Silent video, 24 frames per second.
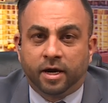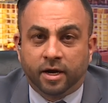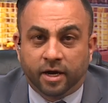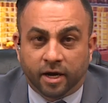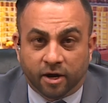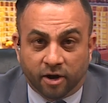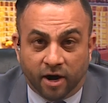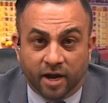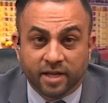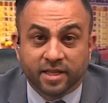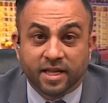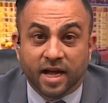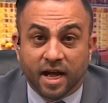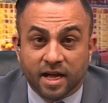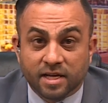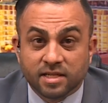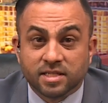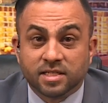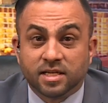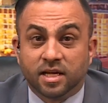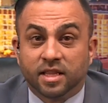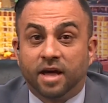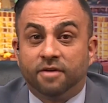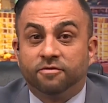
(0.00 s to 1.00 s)
grant us
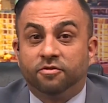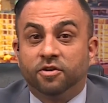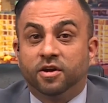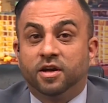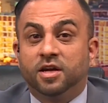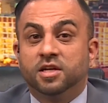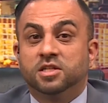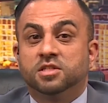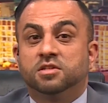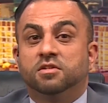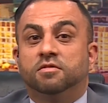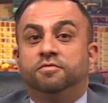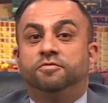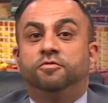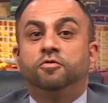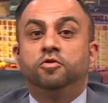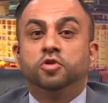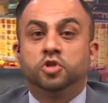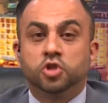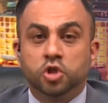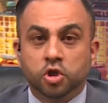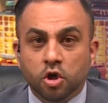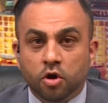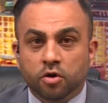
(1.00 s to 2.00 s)
South Africans
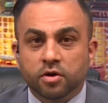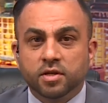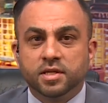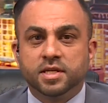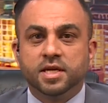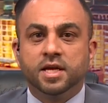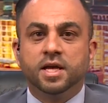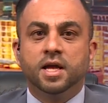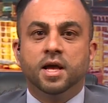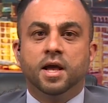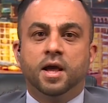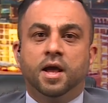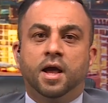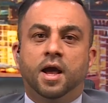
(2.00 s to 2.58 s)
food security.